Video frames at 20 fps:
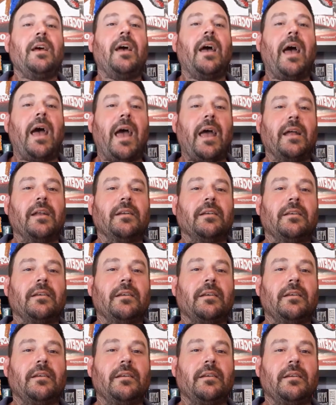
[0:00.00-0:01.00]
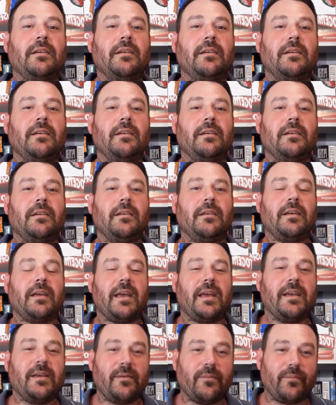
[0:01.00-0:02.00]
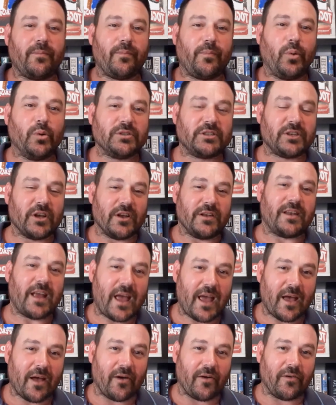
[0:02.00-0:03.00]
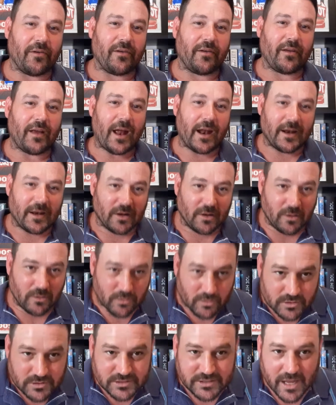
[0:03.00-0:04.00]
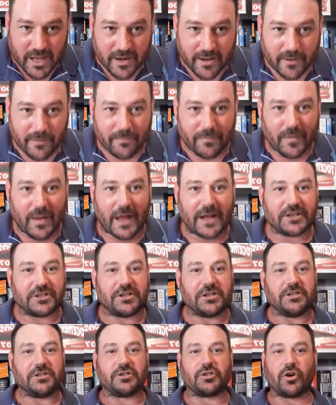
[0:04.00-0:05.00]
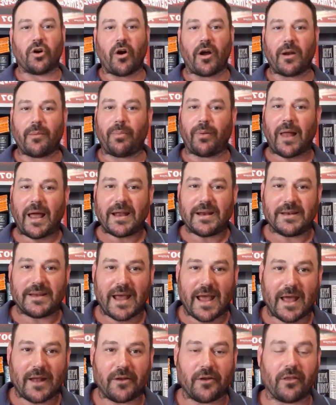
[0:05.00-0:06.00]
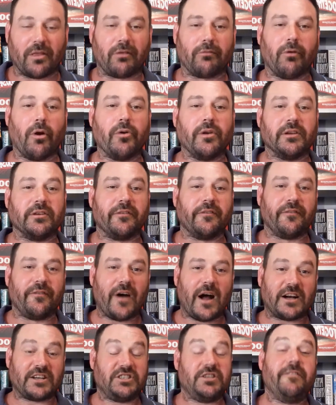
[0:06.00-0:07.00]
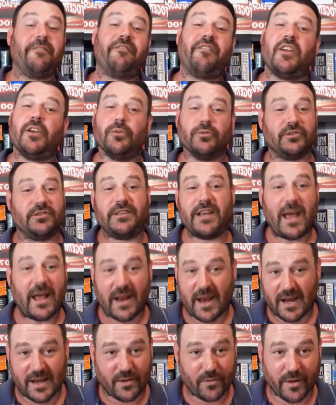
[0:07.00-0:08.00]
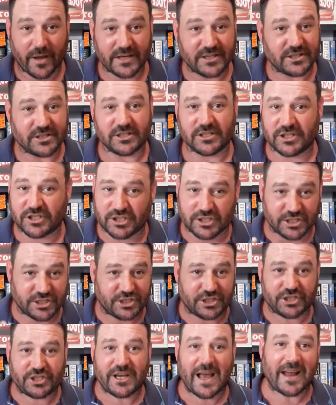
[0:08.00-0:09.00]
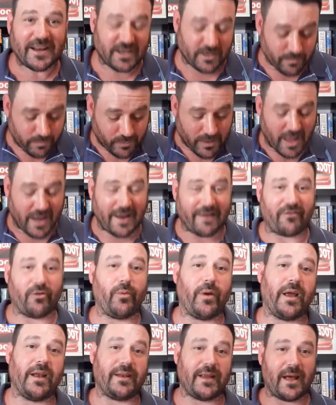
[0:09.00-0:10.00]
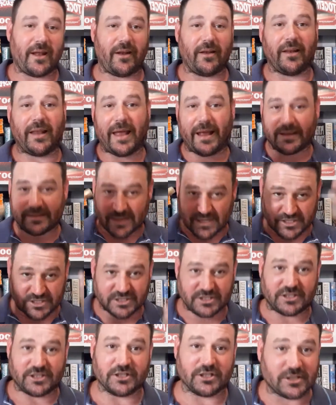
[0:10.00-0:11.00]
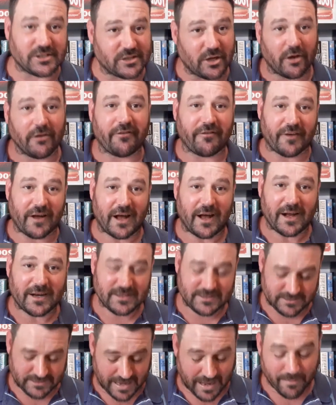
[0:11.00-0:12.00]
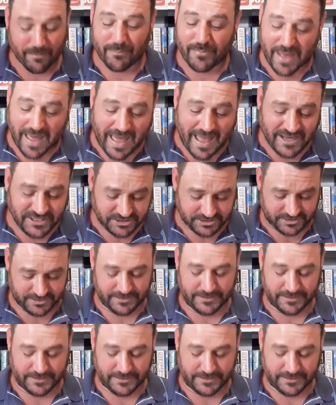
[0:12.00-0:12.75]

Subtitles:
And he puts her down and he looks at her and she's trying to play dead. Her throat is fucked. She feels dead anyway. She's shattered, blood everywhere down her legs and she's just so fucked and bashed.